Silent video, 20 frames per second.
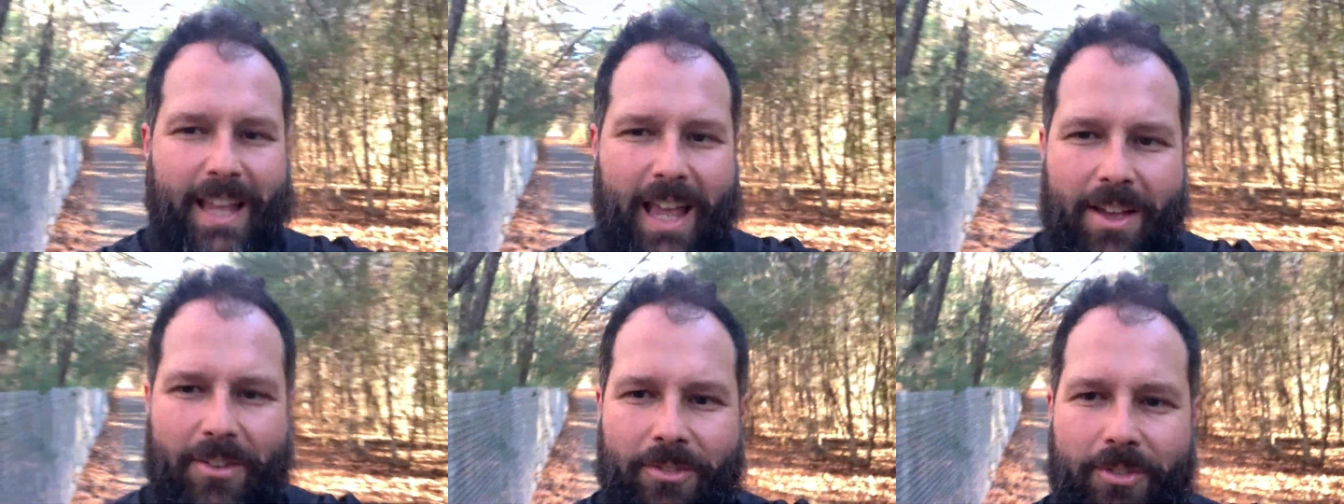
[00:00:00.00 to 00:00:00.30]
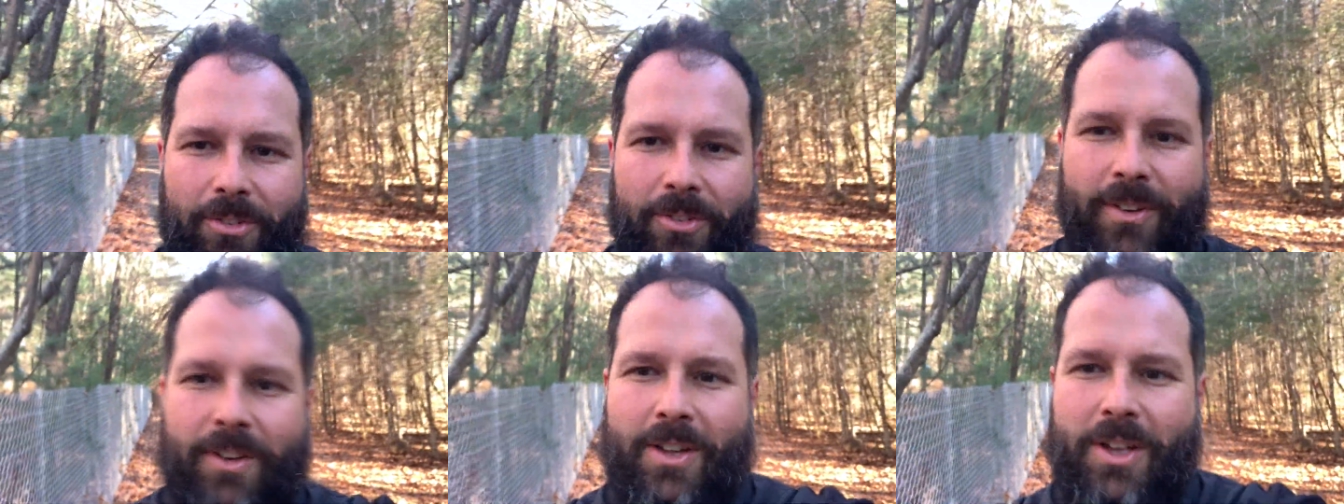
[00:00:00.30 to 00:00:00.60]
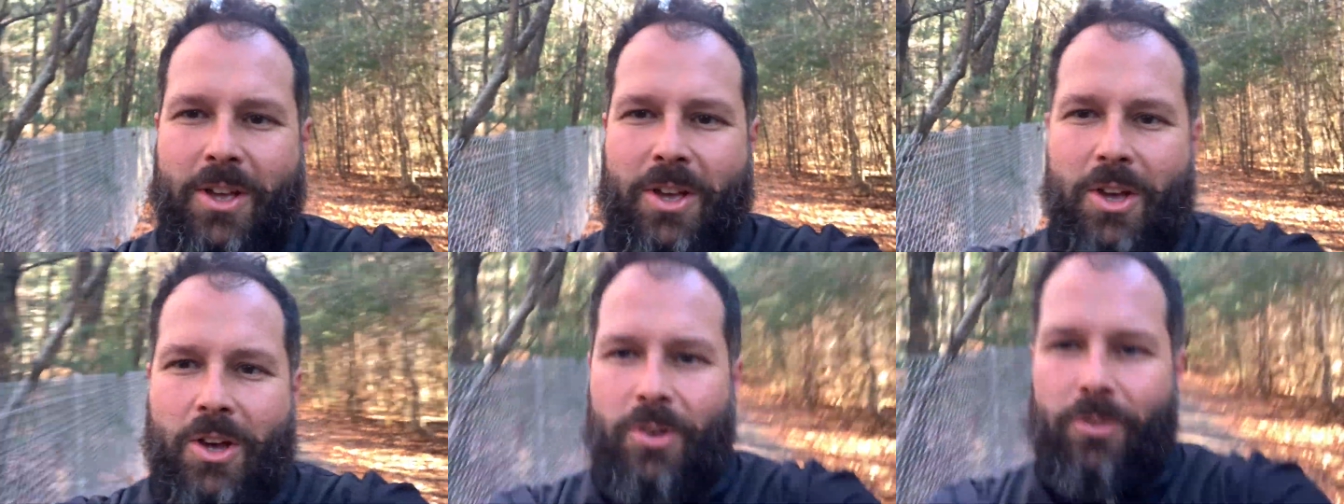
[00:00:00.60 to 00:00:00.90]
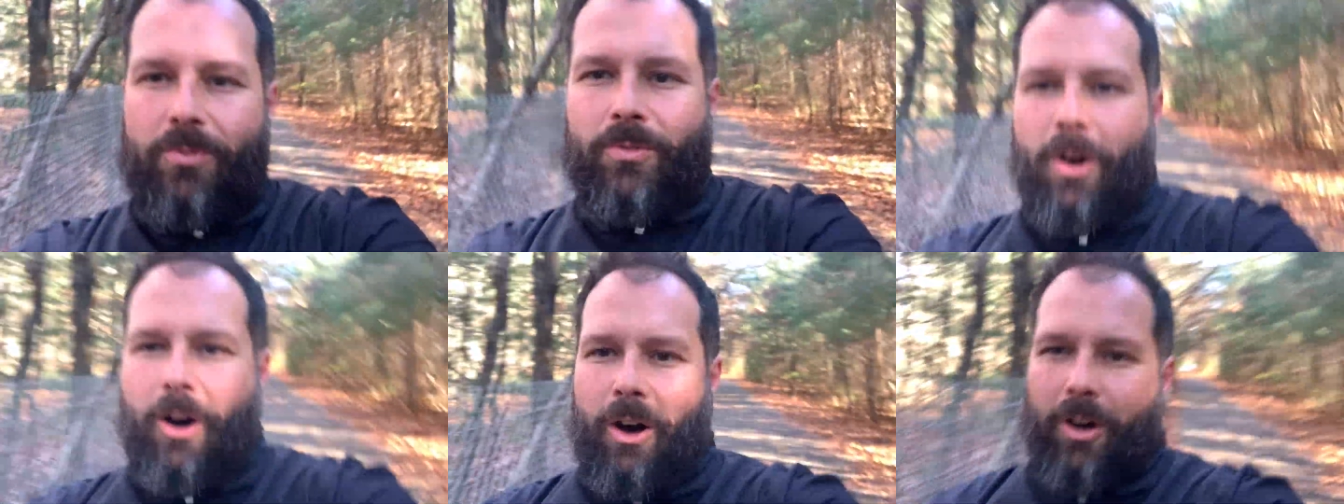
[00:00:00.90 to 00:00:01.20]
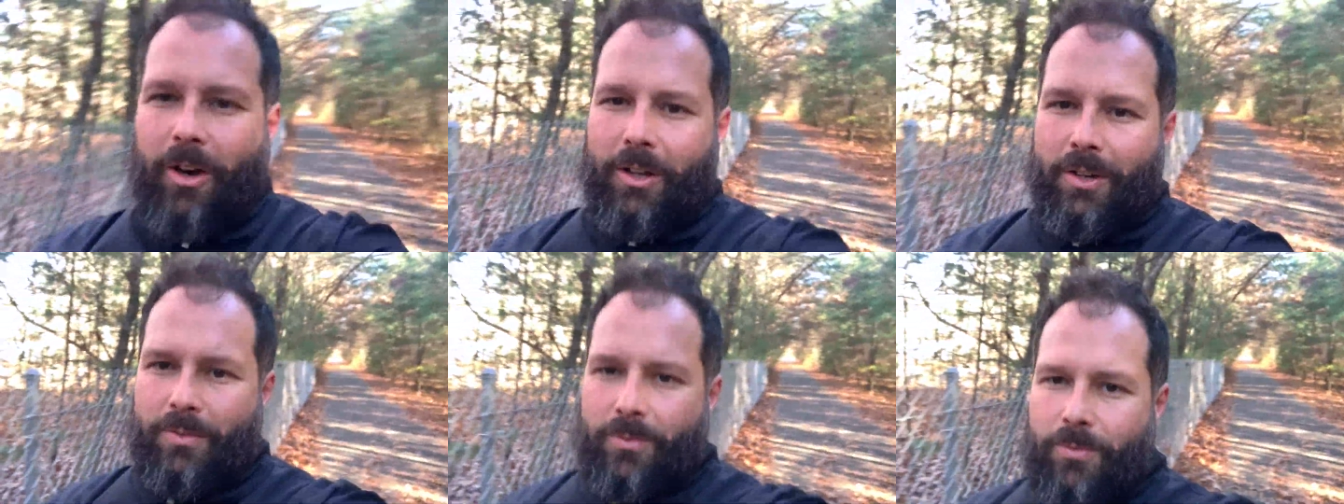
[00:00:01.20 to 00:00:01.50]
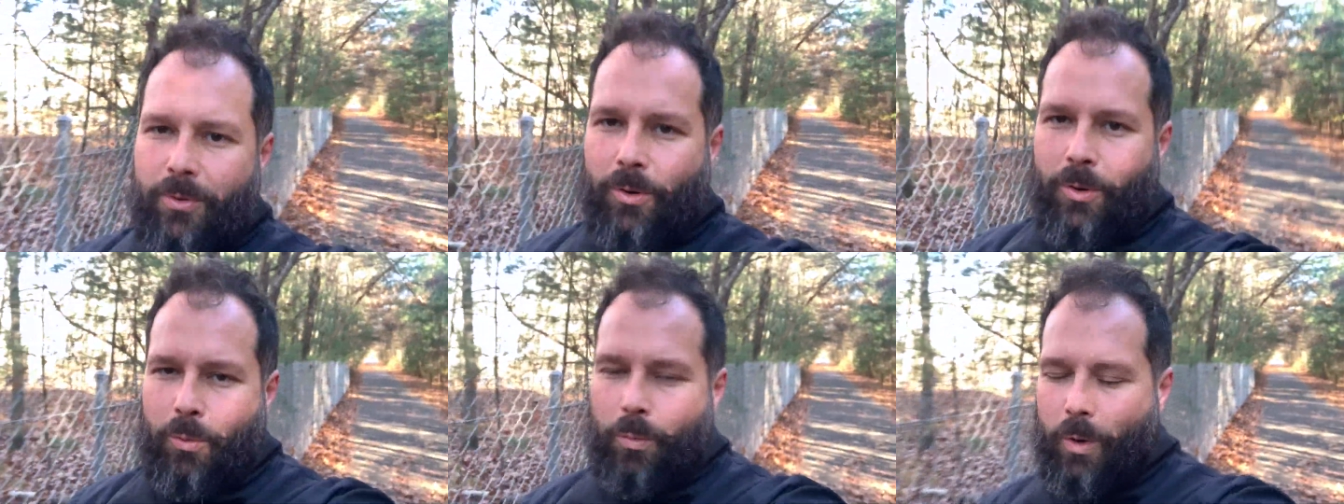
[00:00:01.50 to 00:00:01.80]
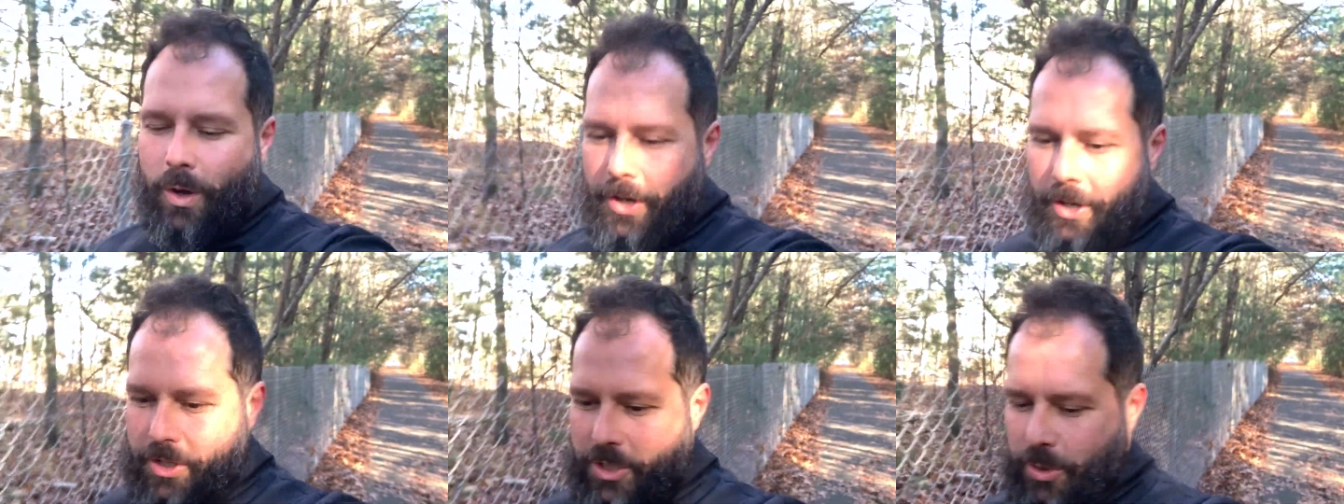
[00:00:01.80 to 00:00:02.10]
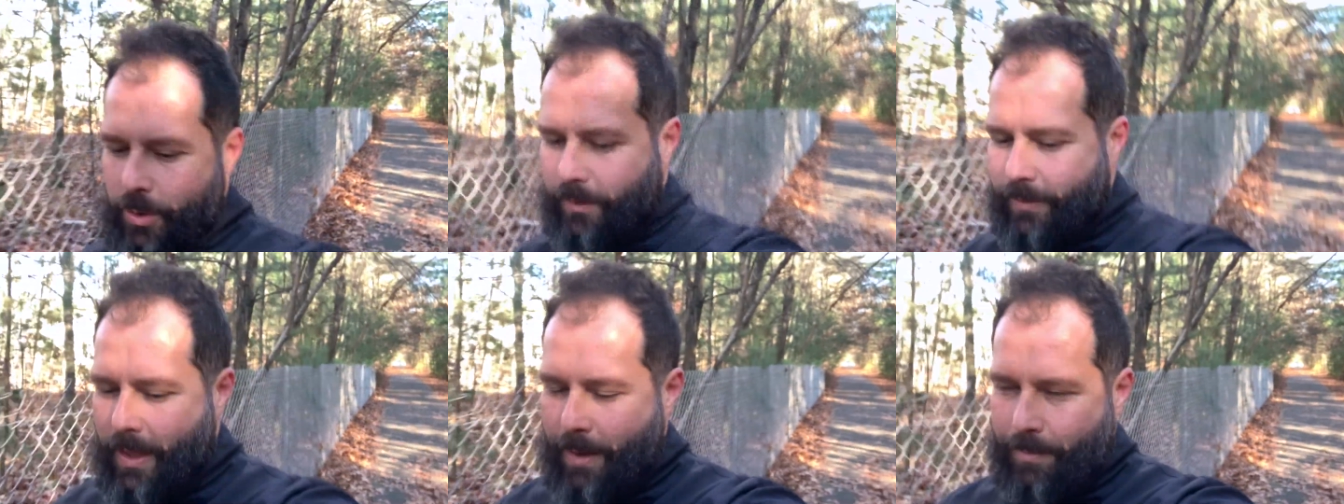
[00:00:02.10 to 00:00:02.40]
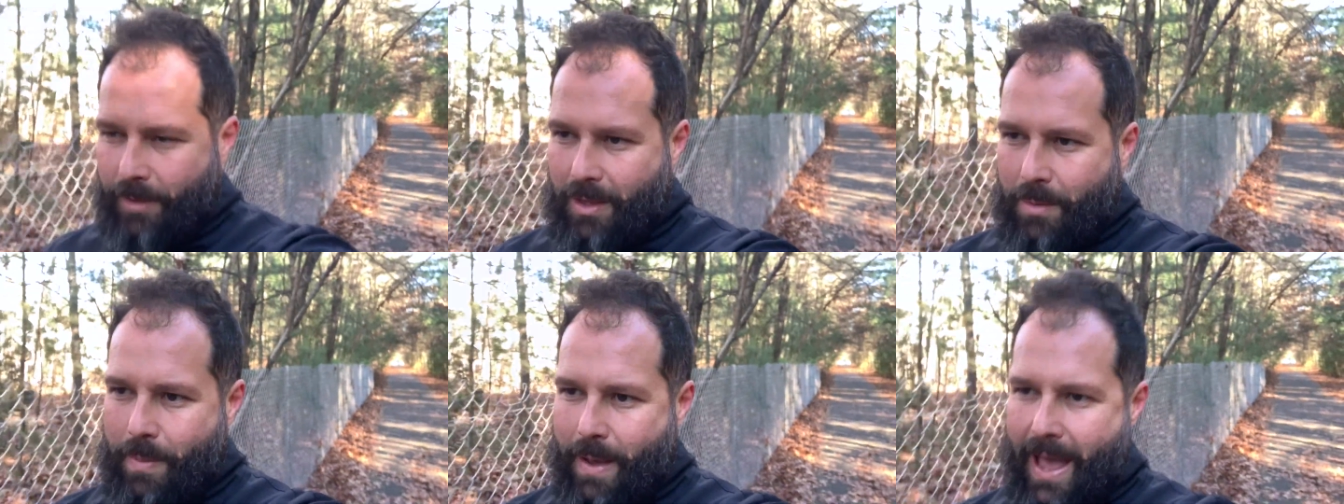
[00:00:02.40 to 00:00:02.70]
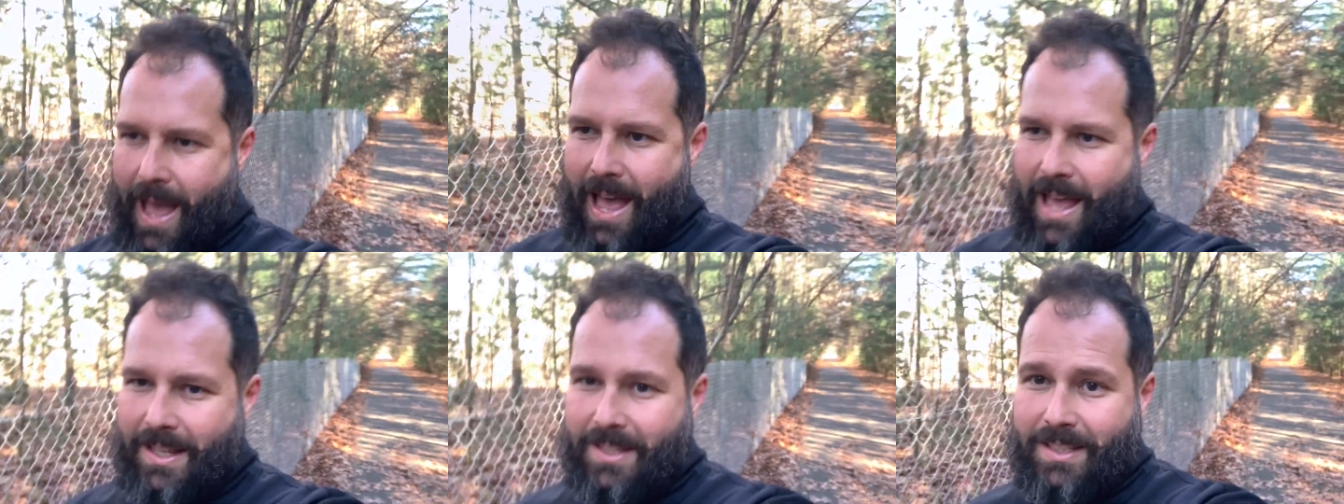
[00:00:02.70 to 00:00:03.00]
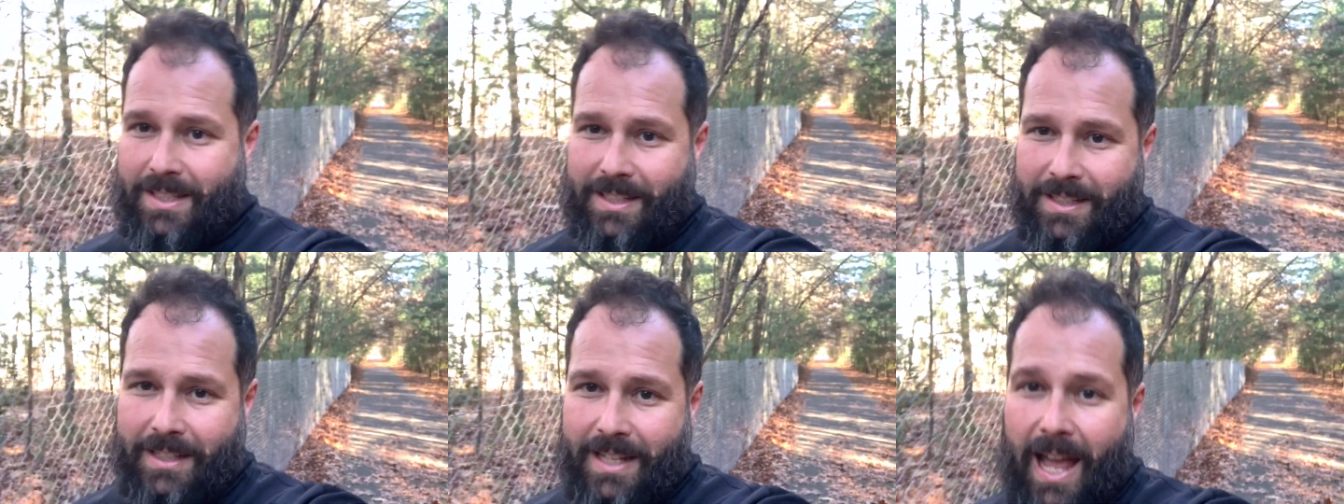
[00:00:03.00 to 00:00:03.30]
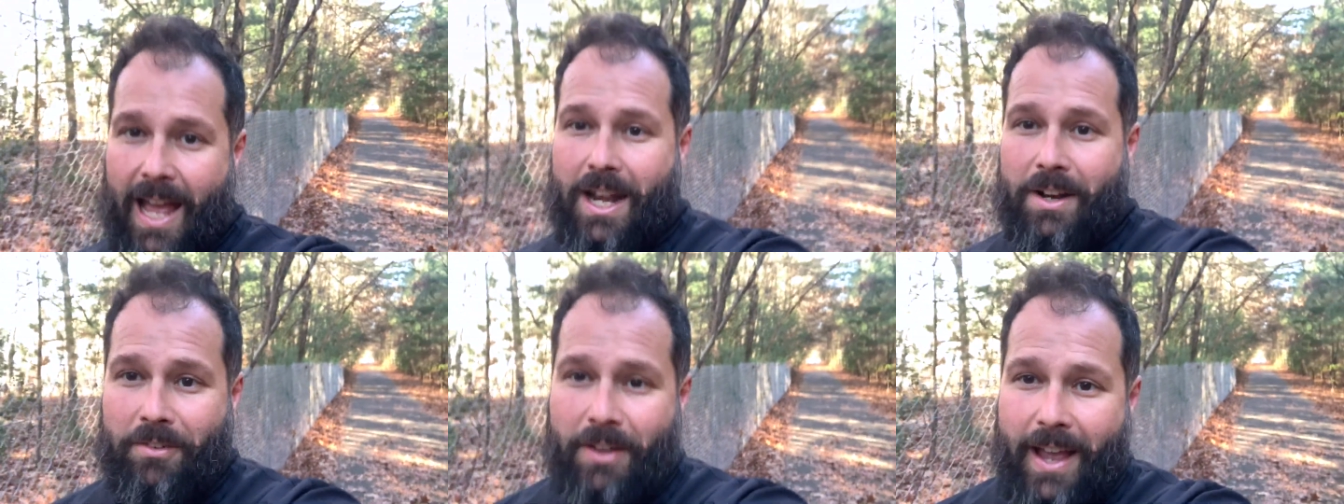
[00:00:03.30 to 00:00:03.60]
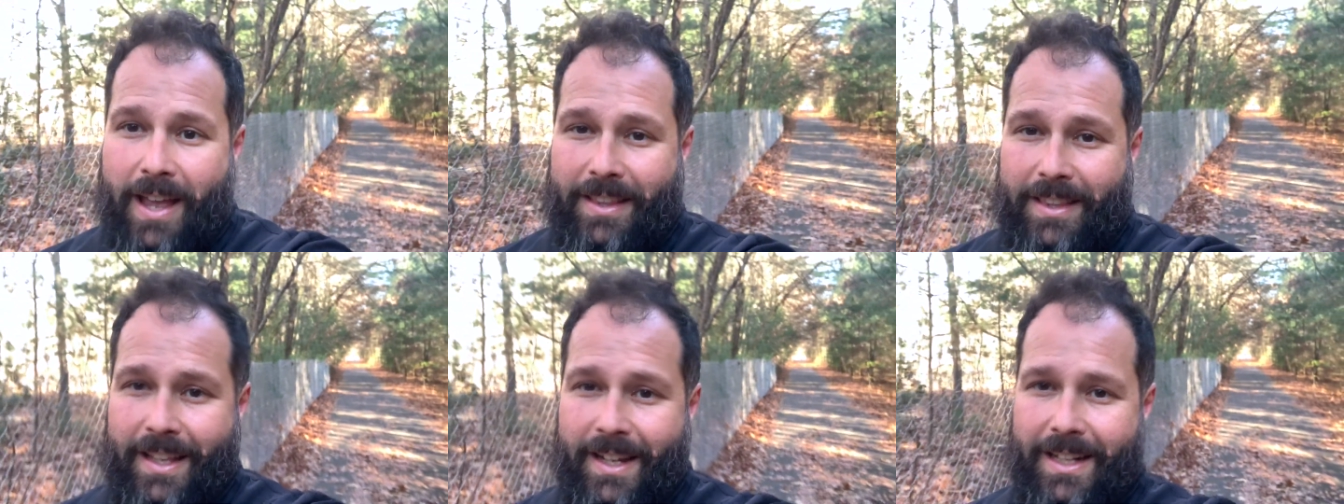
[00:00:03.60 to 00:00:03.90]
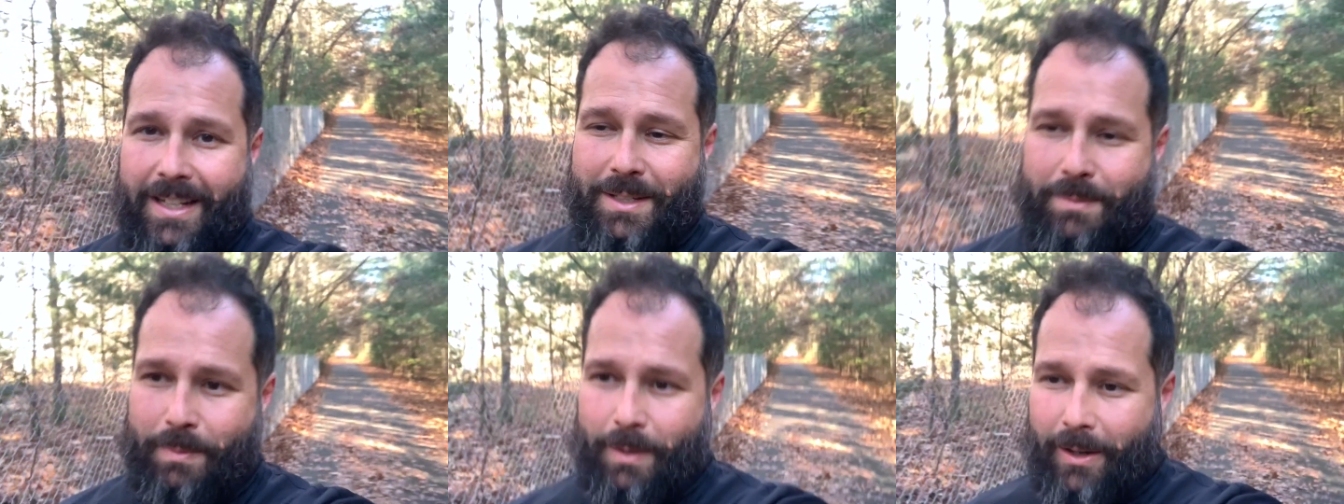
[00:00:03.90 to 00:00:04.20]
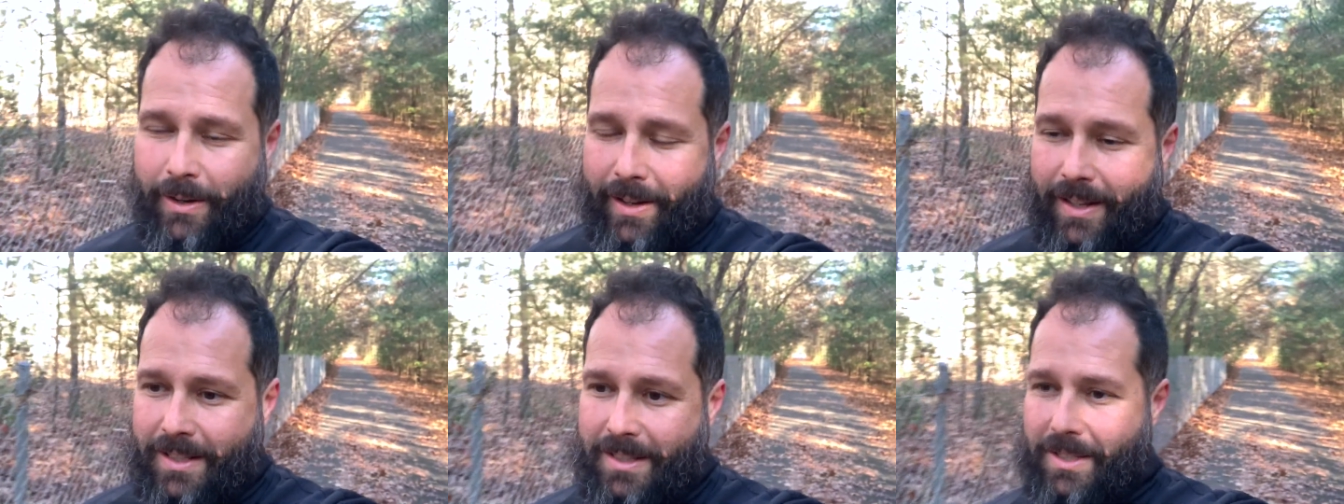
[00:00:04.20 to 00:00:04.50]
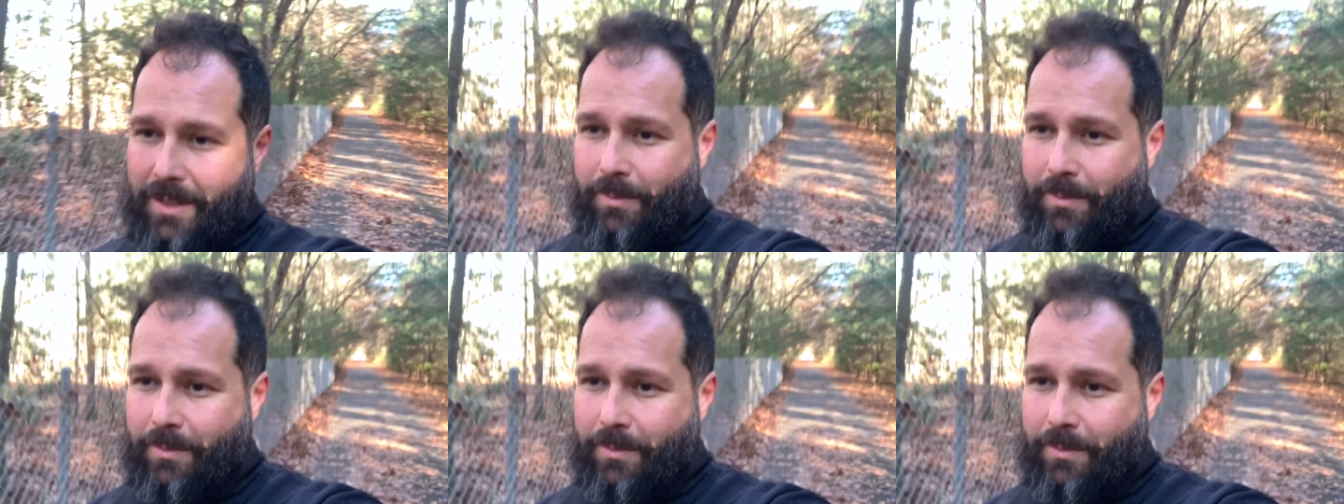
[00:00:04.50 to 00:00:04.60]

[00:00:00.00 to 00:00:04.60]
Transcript: I've fallen for one or two of them in the past and kind of had that experience